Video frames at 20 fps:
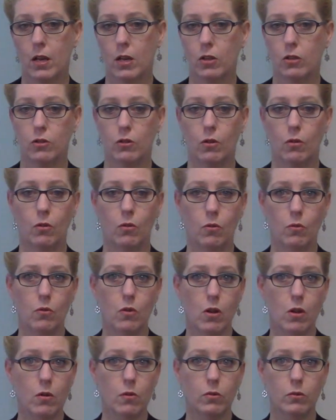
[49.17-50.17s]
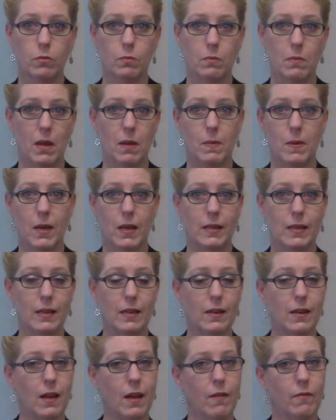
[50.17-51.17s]
So who knows, maybe I
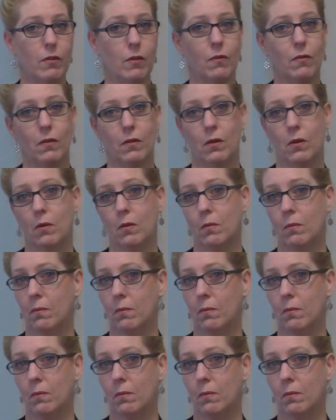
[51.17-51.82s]
didn't have the flu,